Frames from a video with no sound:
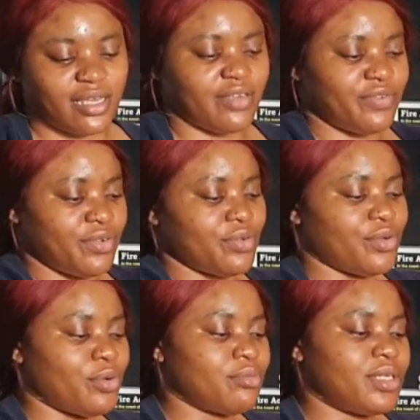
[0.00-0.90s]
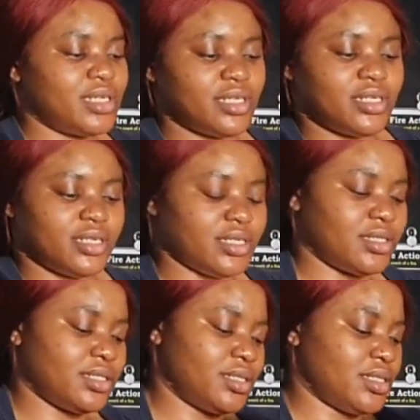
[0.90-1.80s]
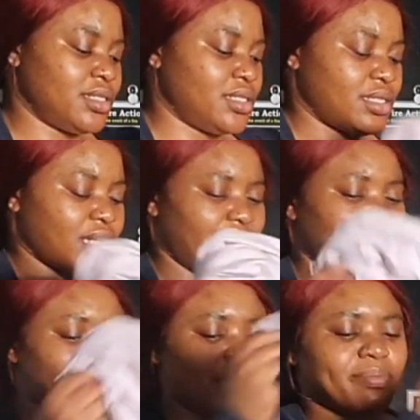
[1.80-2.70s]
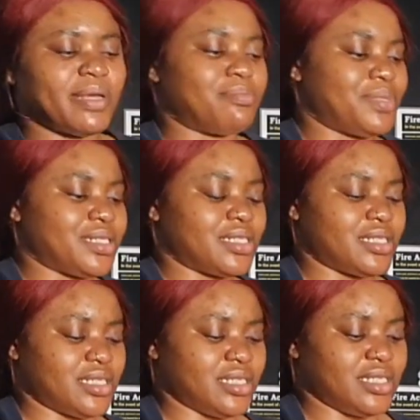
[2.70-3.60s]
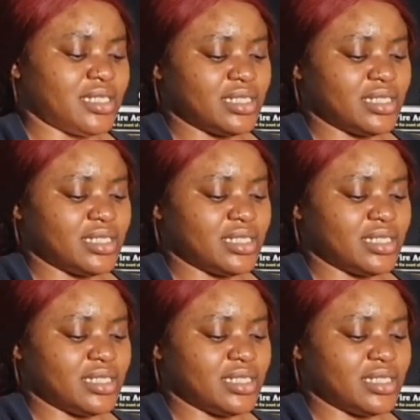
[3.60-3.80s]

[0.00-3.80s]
If you know me, I like my big tees.